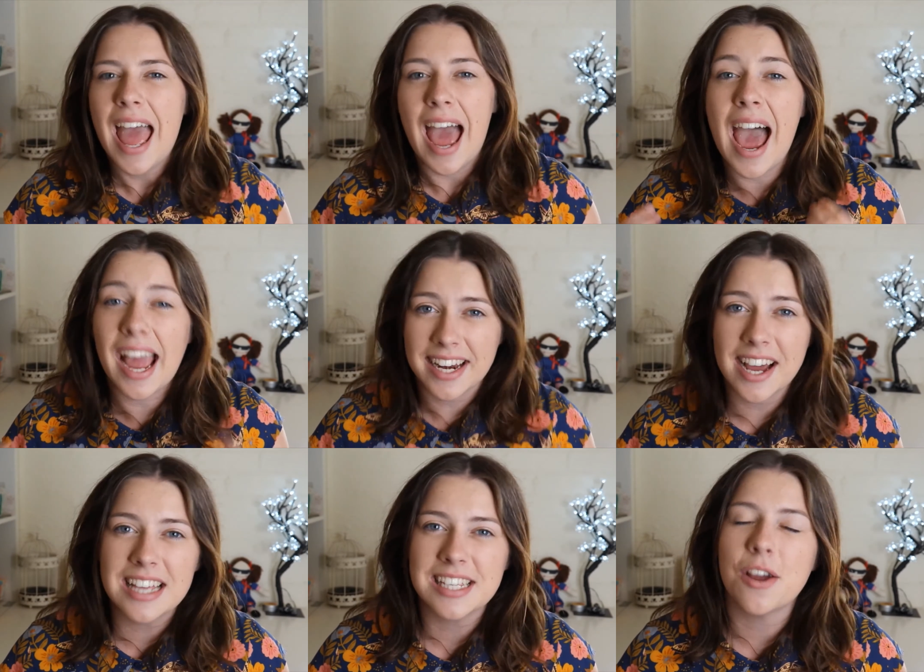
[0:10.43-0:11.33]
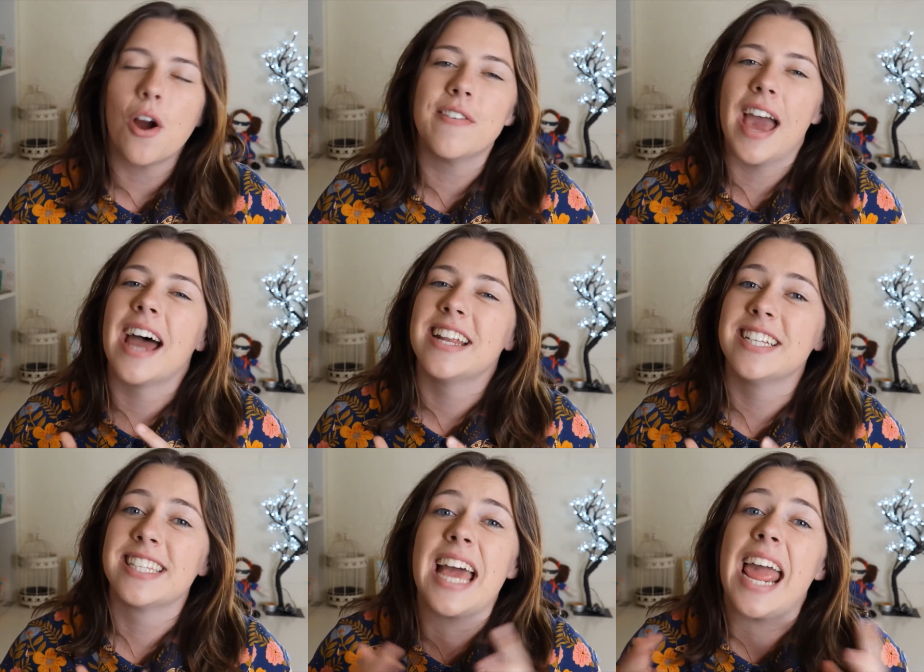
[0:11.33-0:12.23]
agonizing over how to
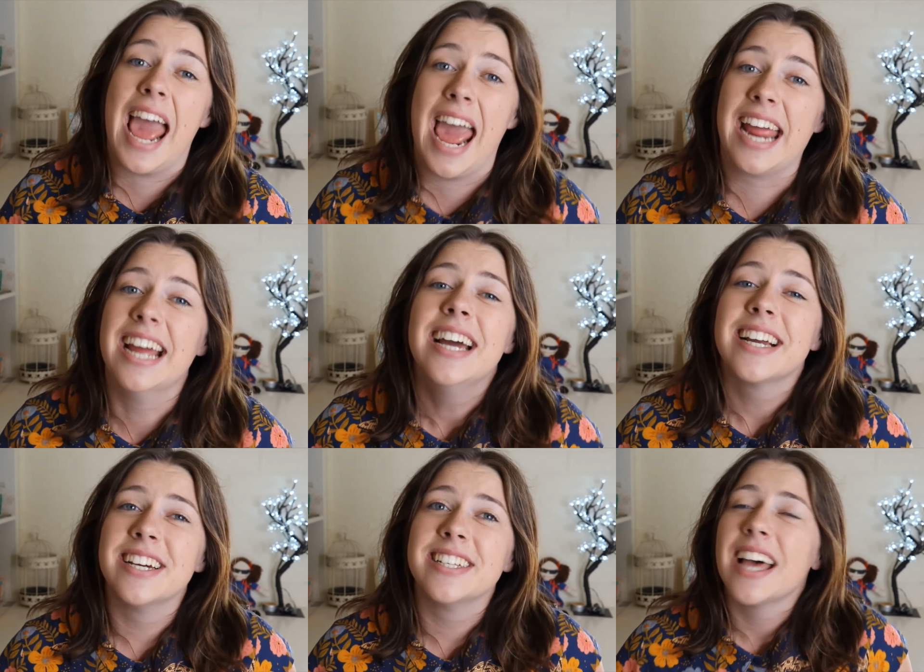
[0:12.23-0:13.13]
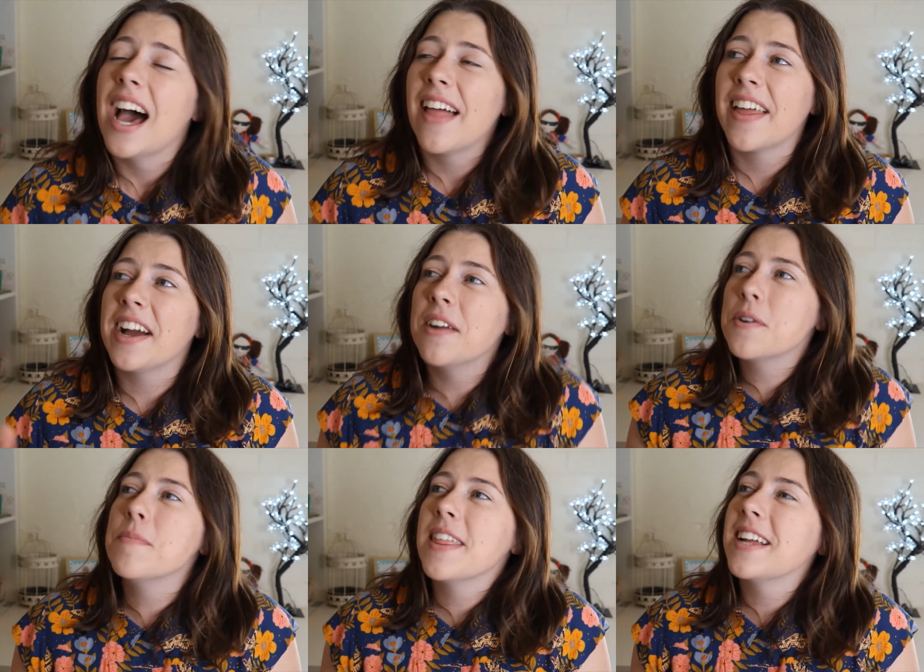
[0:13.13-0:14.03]
just say hey, because like I don't
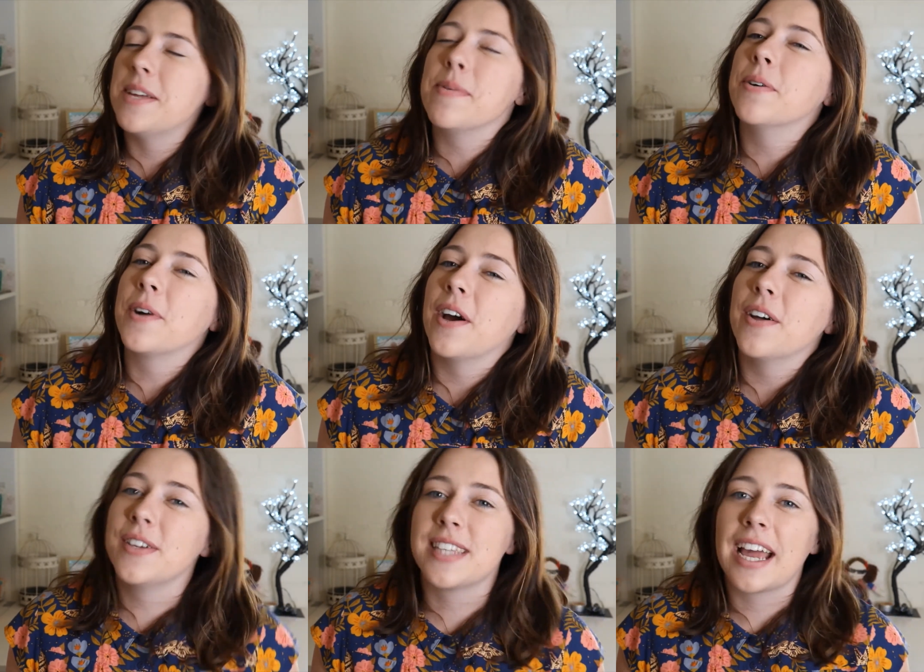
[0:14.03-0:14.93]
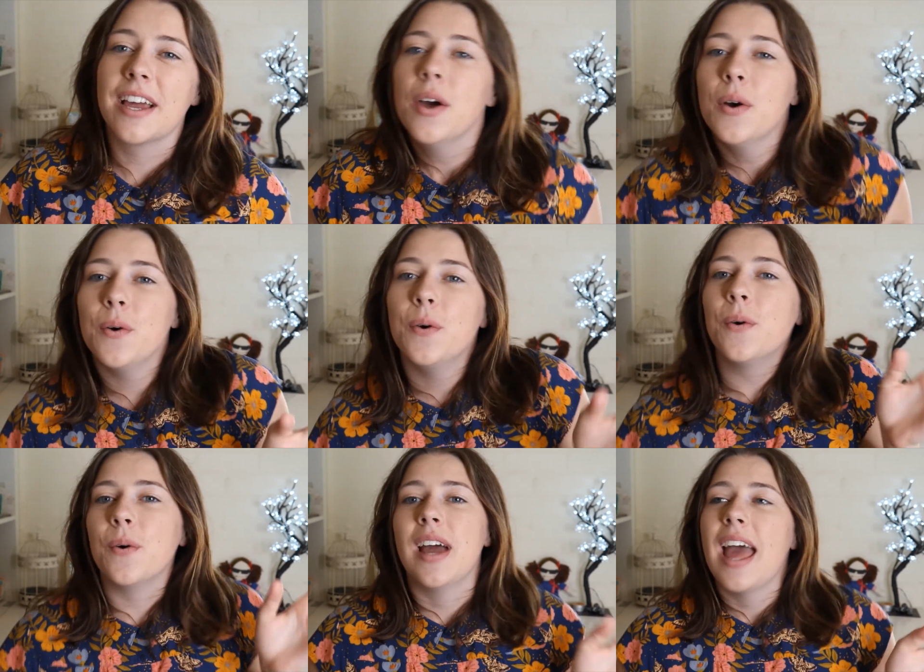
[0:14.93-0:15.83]
want to be that typical girl who's like,
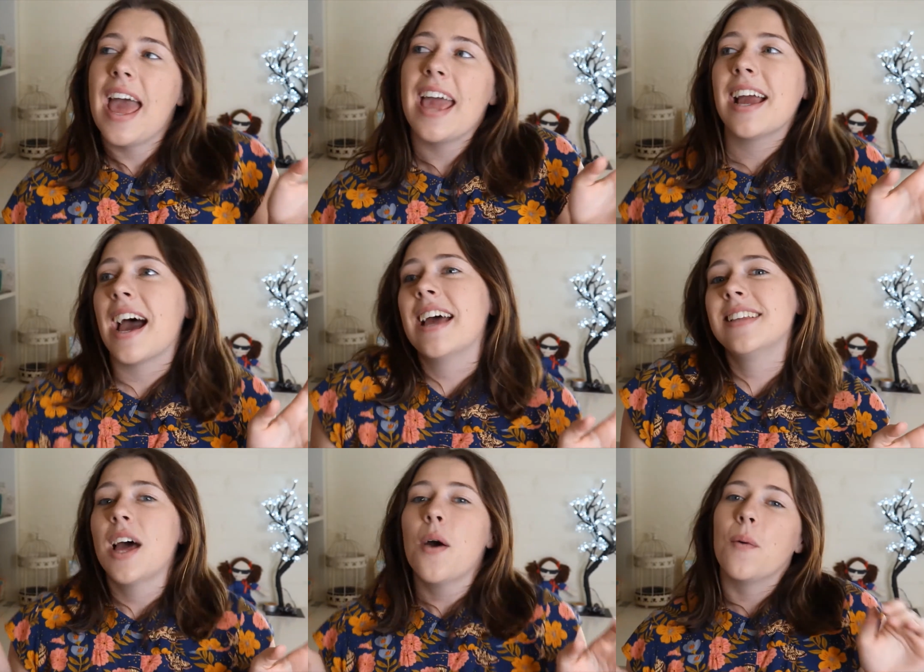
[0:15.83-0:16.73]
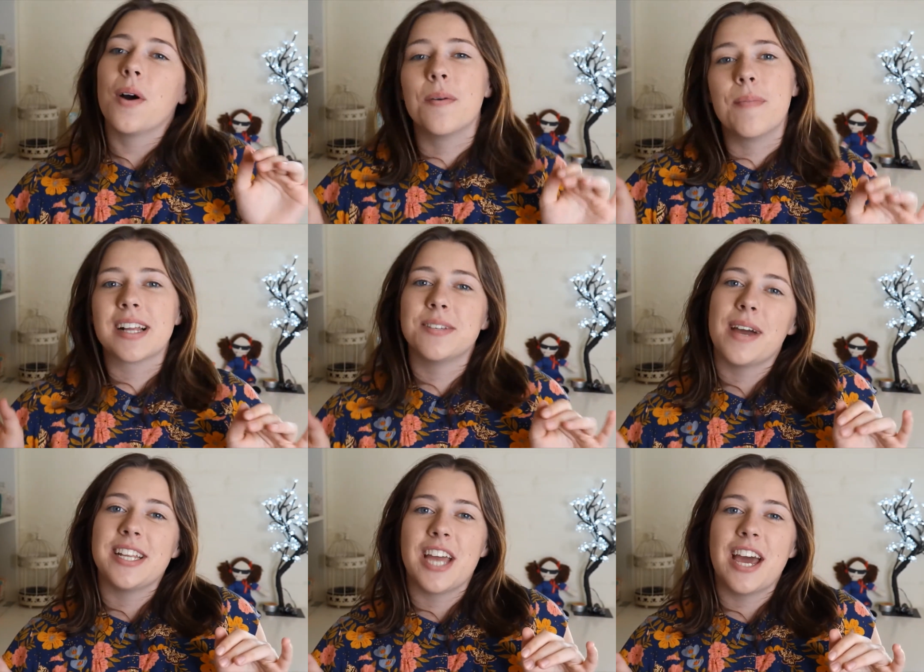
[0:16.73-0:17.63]
ooh, hey guys, welcome back to
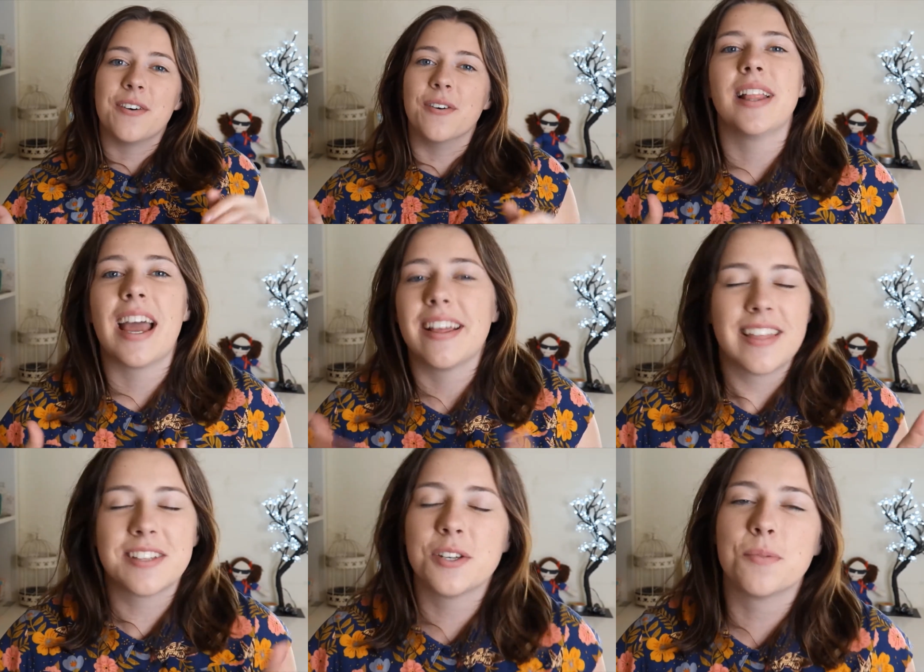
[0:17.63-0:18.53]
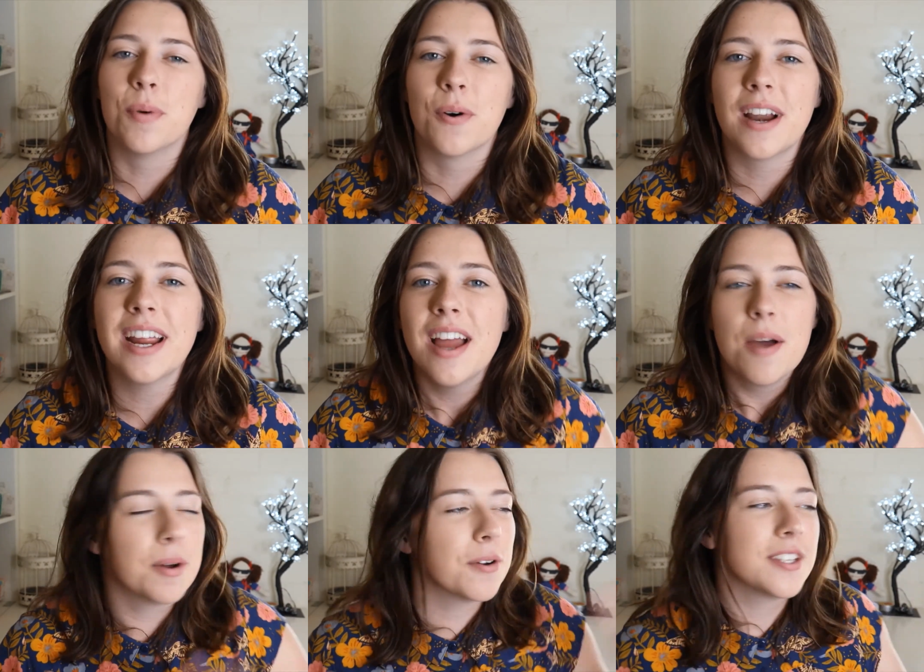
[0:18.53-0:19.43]
my channel. Like that's just boring,
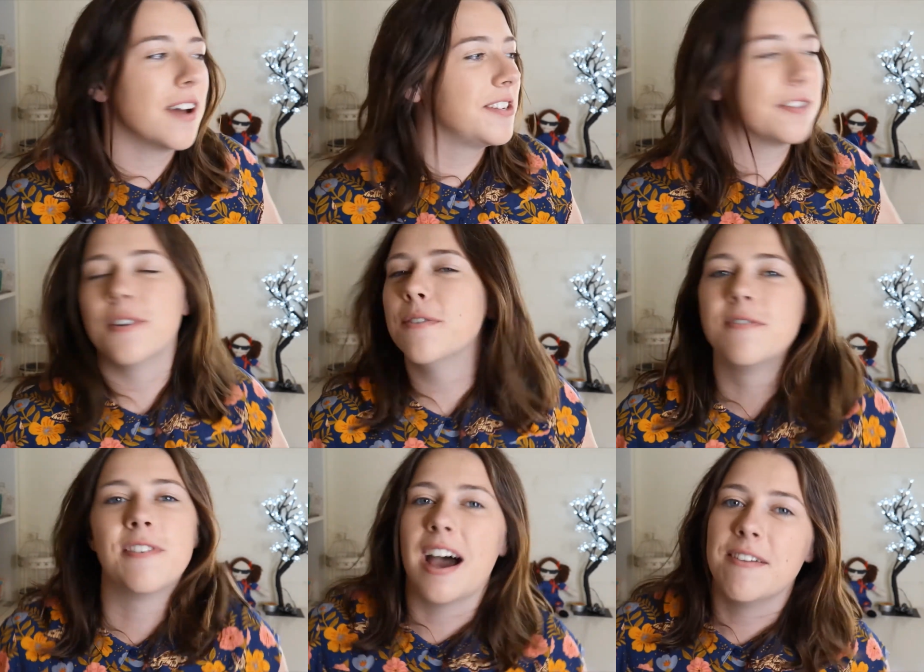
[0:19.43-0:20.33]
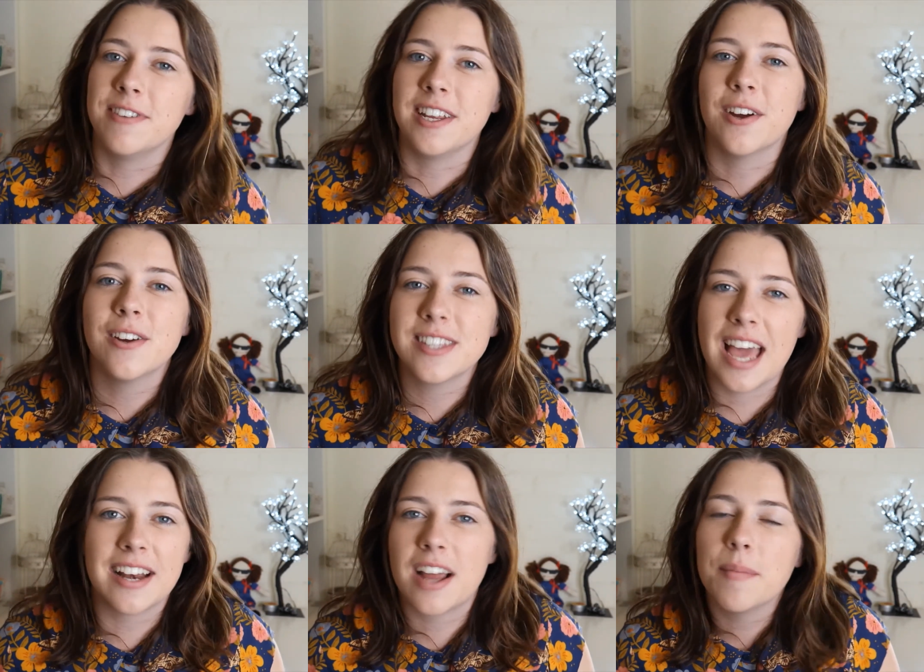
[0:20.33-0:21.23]
but also I've just filmed 5 videos
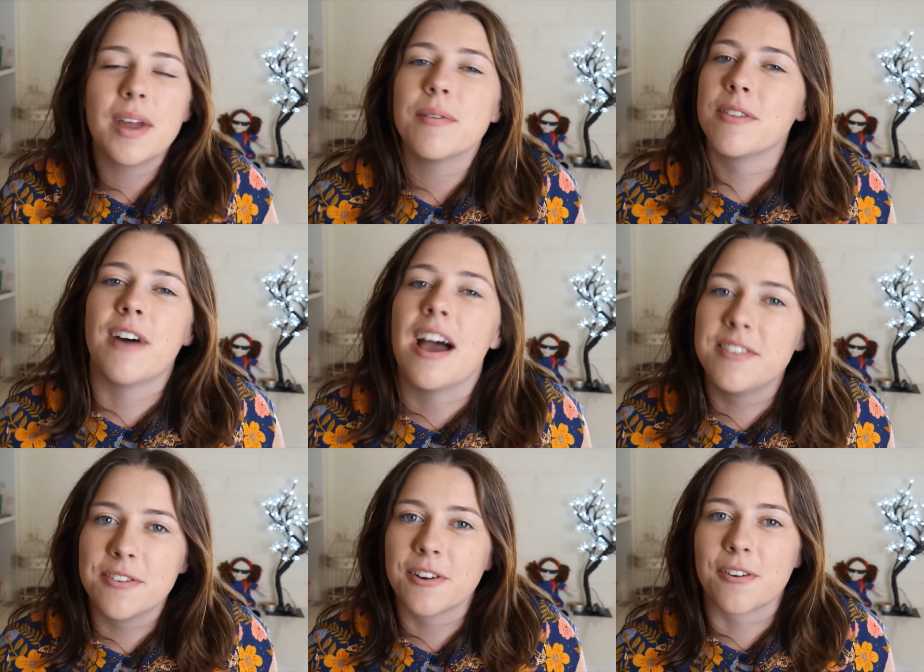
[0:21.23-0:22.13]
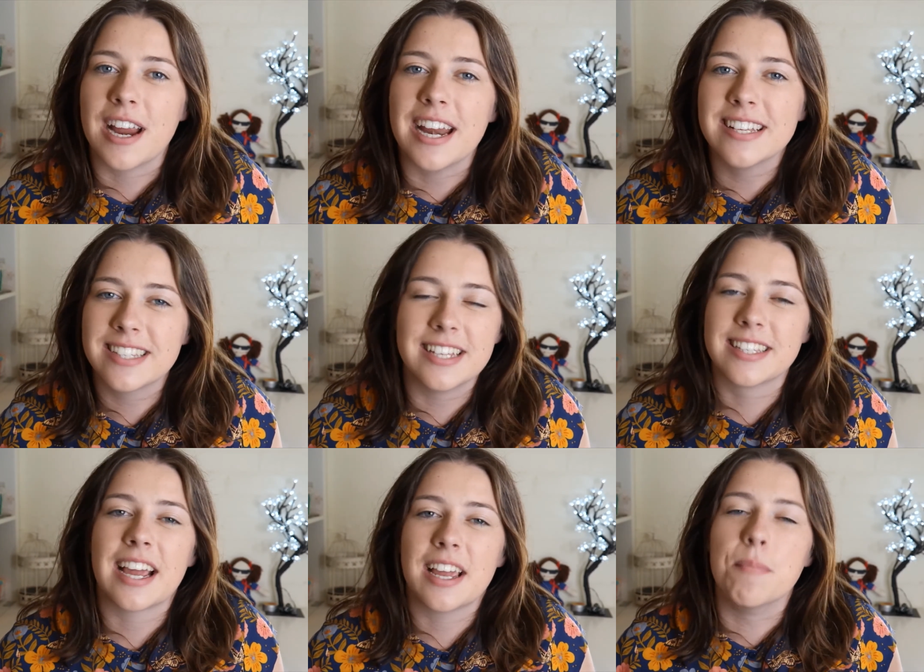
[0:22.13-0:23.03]
and coming up with 5 different greetings
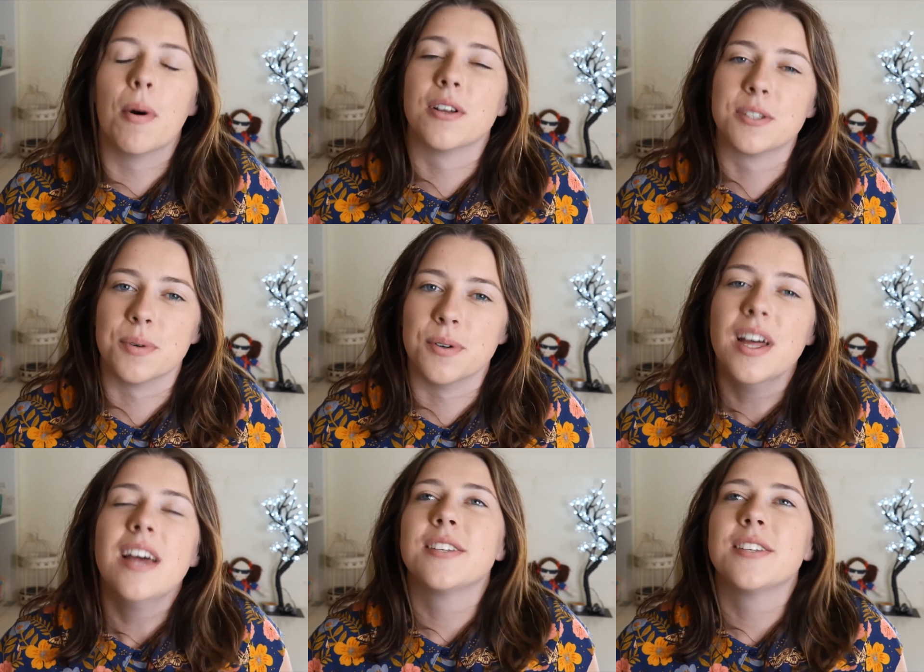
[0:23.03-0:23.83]
is like impossible.